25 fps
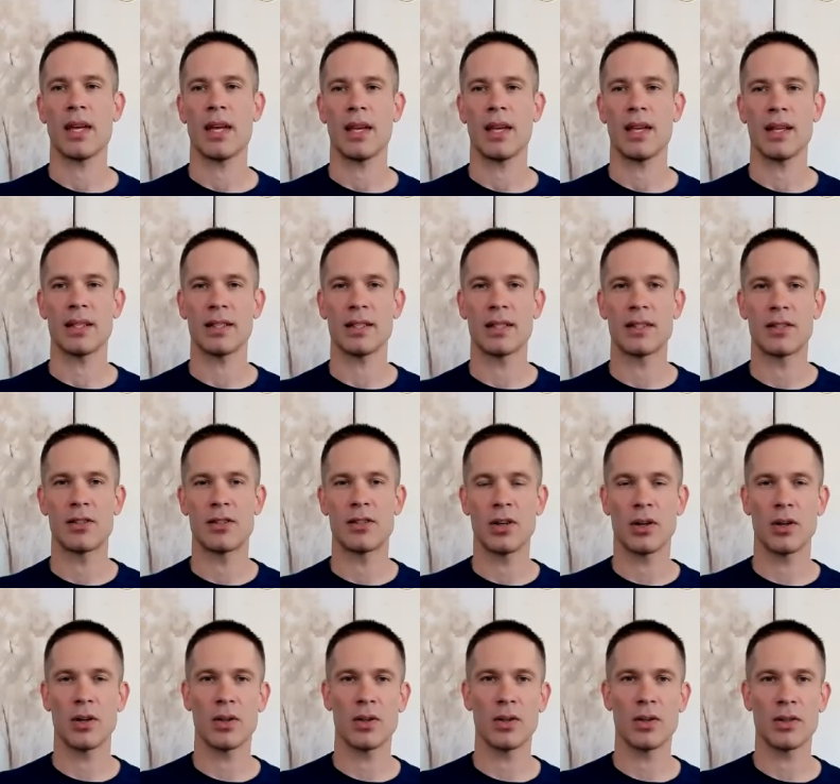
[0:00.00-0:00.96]
it
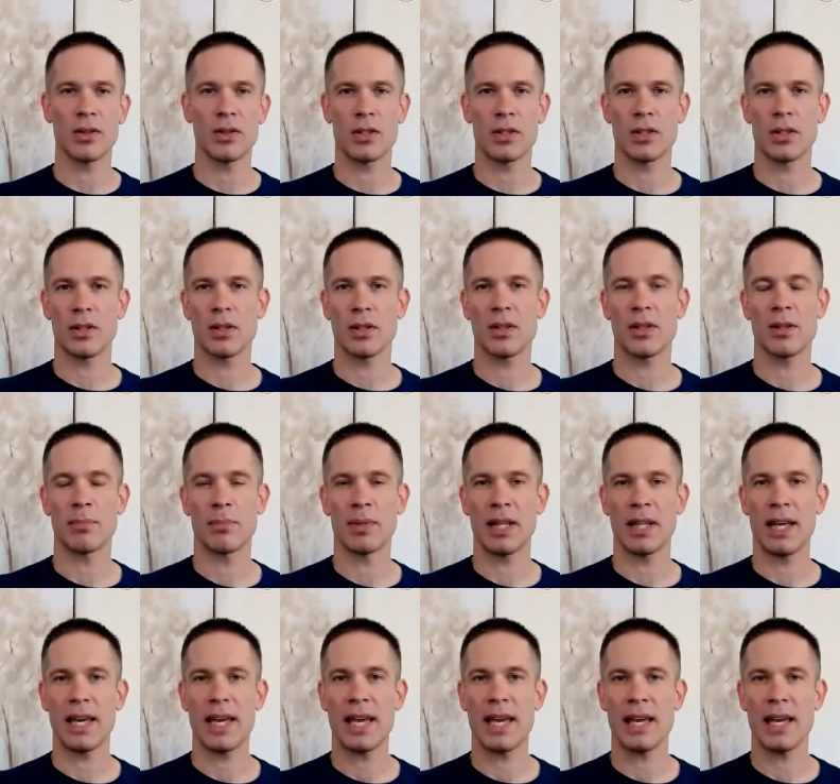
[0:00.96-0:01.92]
dulls the
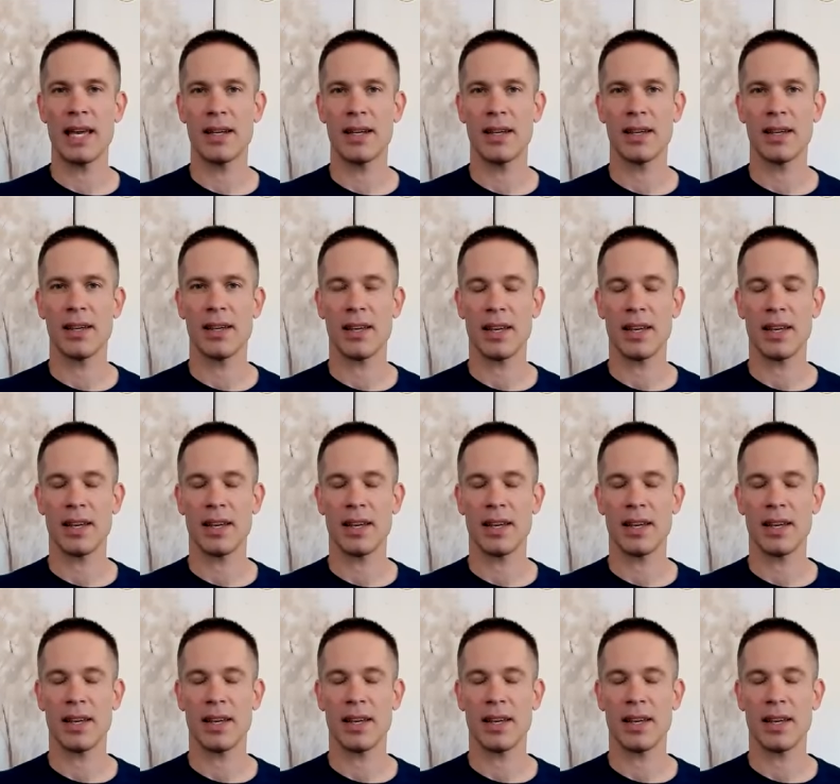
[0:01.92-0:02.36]
blade,